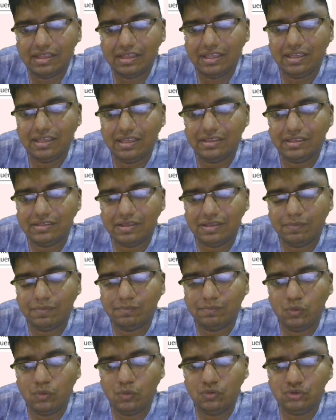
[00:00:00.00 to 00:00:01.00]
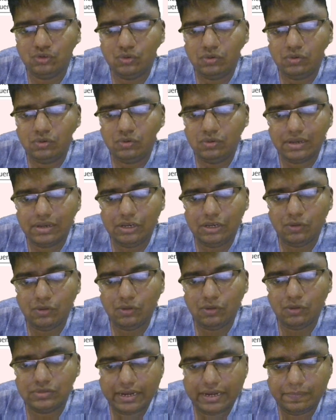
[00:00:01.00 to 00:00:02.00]
moves to new site.
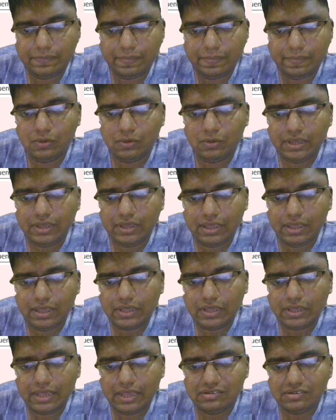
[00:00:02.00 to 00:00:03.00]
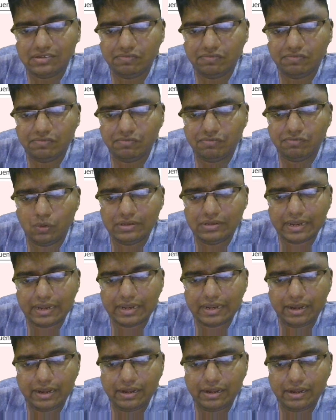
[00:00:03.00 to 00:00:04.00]
Okay, so excision from the old site
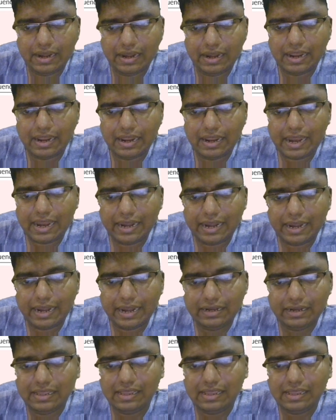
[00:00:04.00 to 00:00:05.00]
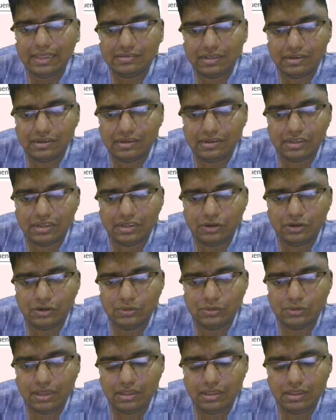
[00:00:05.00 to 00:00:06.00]
and insertion into the
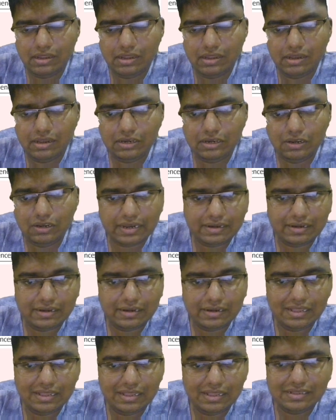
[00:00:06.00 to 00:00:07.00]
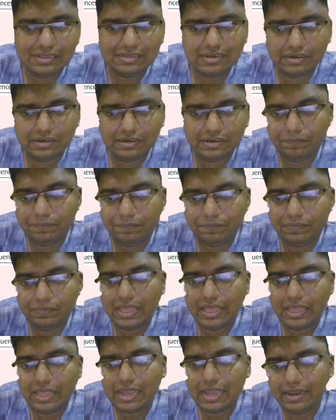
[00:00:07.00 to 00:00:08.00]
new site. That's it. And here
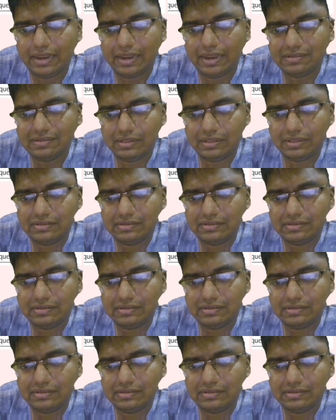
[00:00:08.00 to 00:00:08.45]
examples are